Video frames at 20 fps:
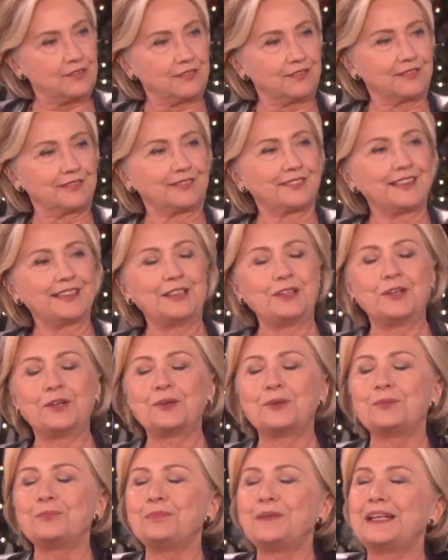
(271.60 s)
Yeah. You
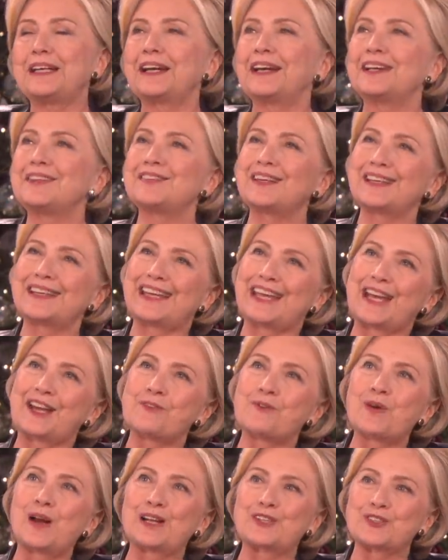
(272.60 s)
know, because I
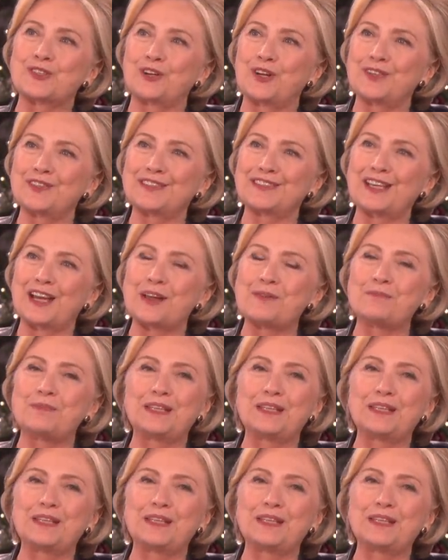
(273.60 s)
can't watch it all the time